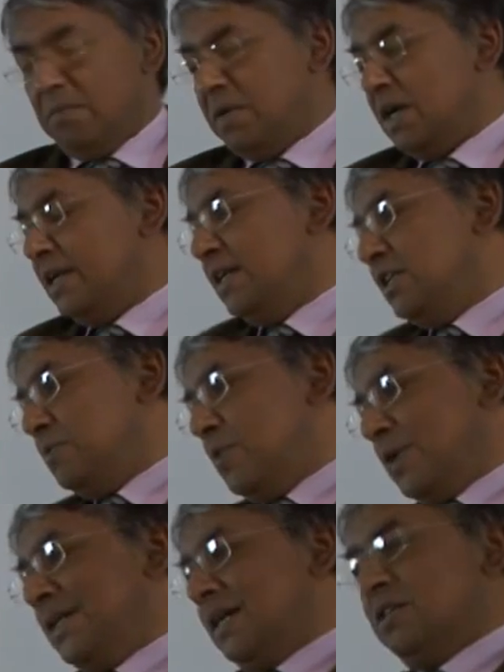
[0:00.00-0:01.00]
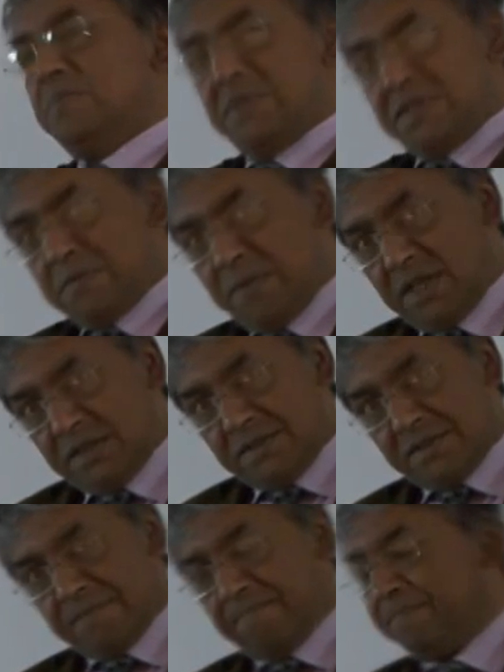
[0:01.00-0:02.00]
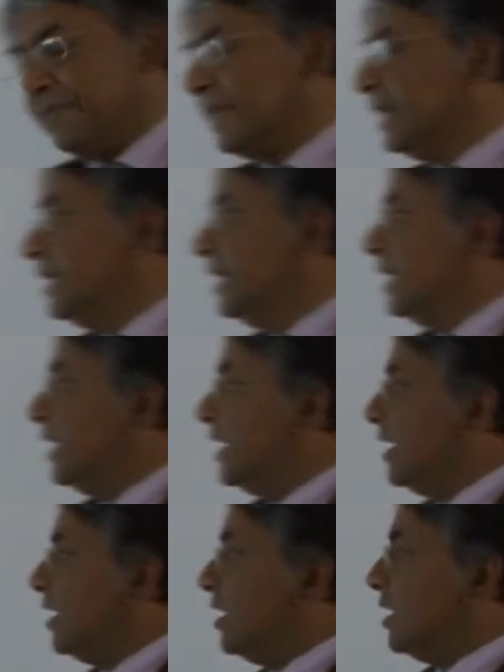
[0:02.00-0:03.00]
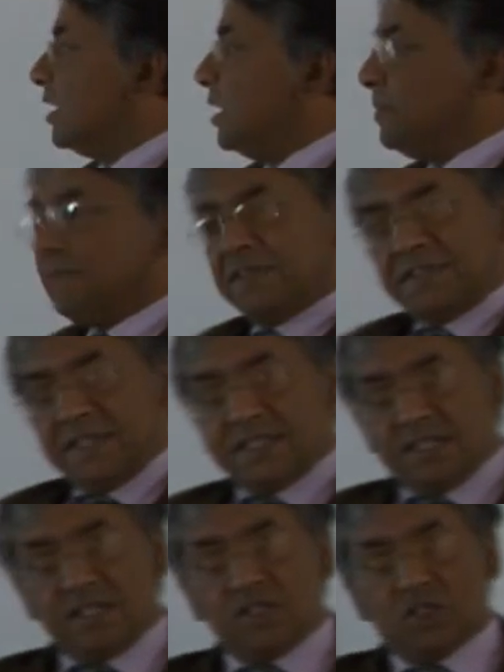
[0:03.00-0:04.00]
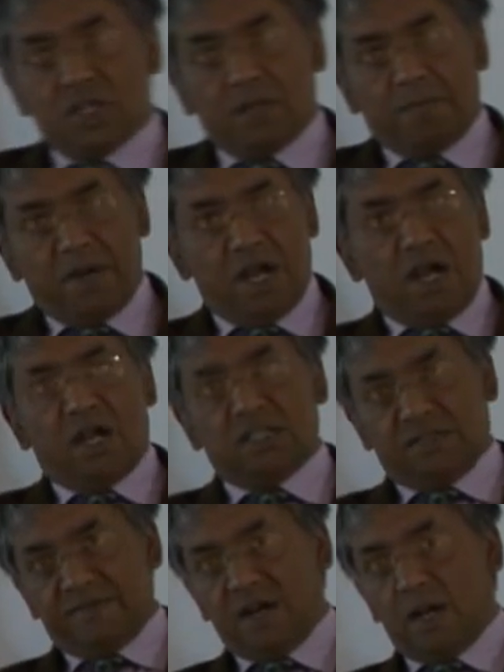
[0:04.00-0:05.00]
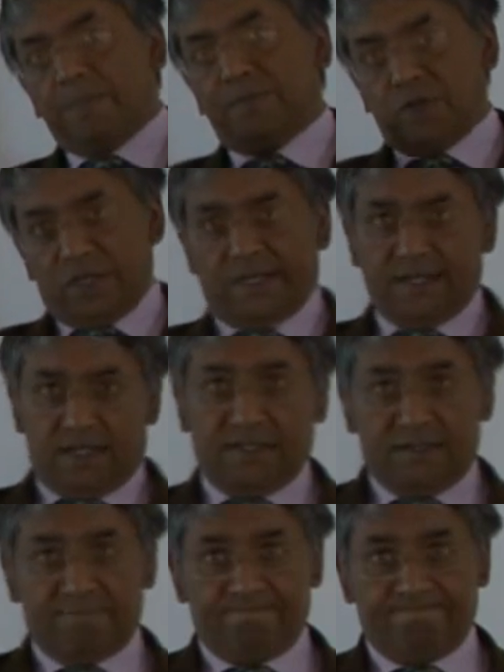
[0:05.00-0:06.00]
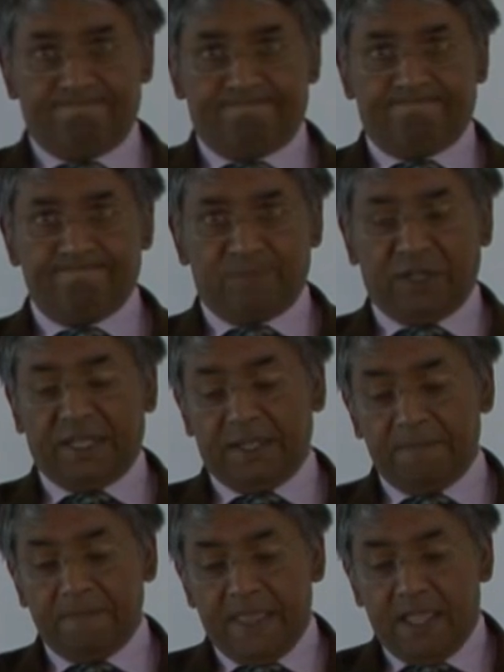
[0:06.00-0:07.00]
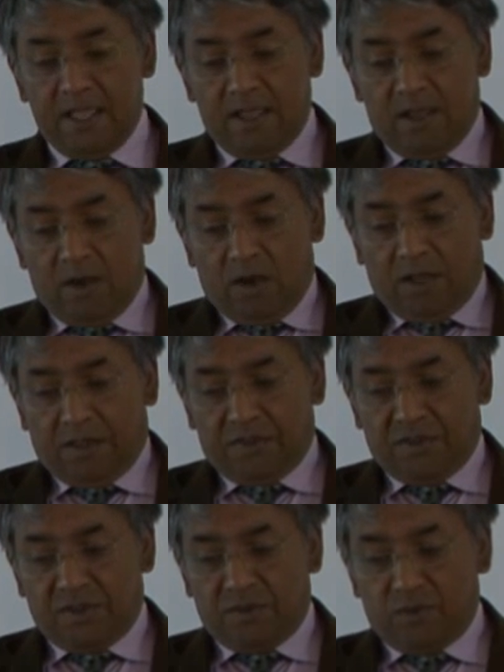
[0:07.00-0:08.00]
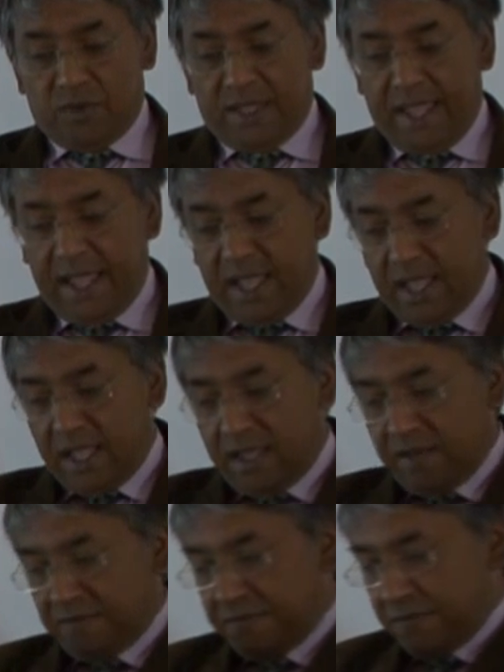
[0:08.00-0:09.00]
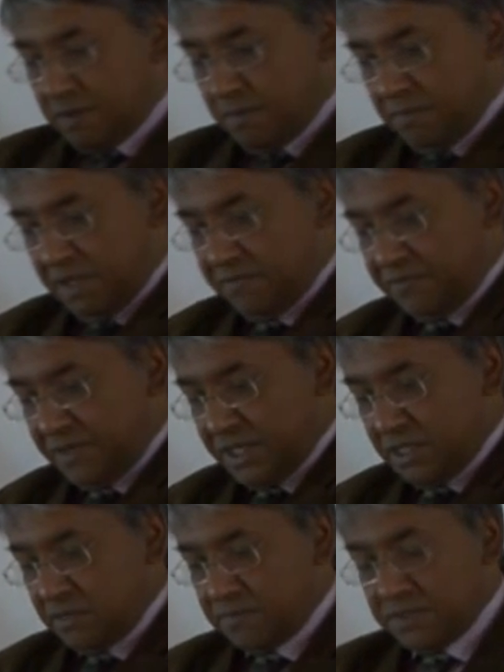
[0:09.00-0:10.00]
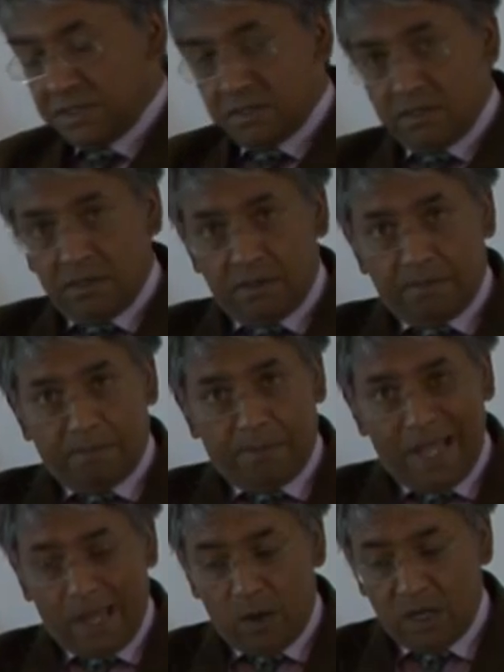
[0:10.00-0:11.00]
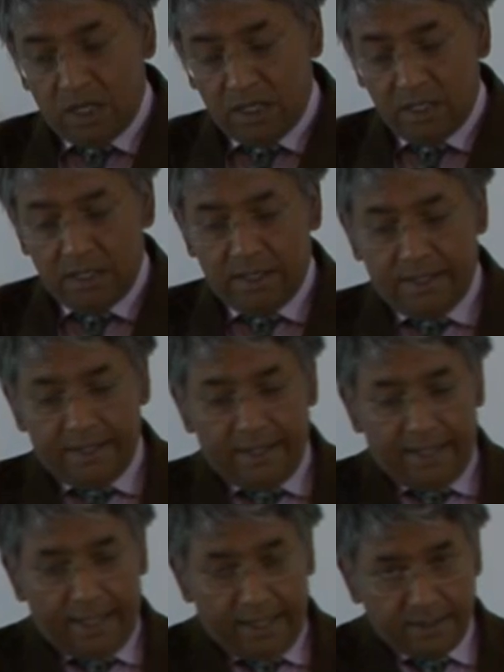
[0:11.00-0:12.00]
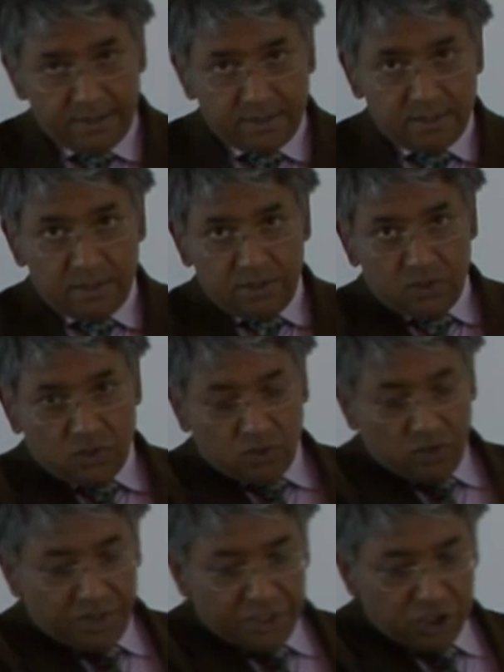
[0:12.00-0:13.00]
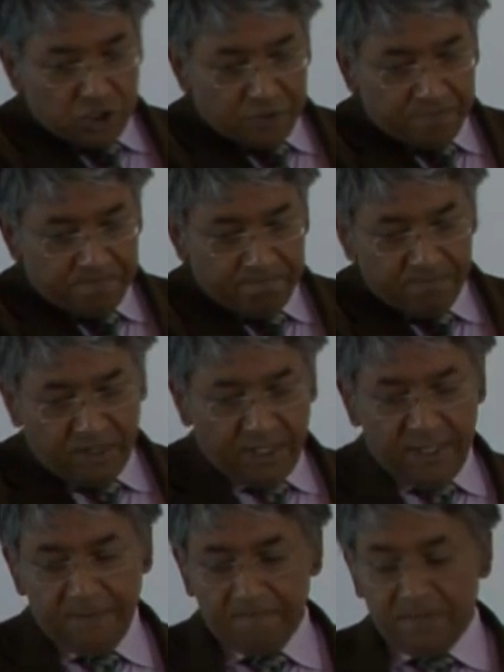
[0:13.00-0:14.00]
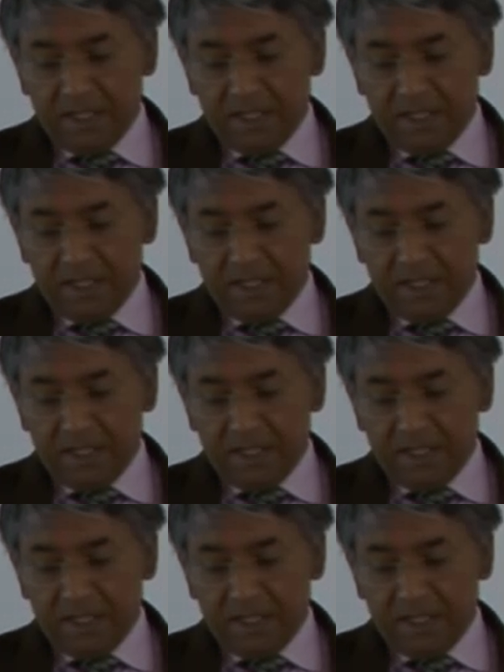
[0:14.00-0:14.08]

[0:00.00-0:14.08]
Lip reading: But I need to point out to business partners a couple of other things. This is a part of our product line, okay? We have mainframes, power, X, storage, okay?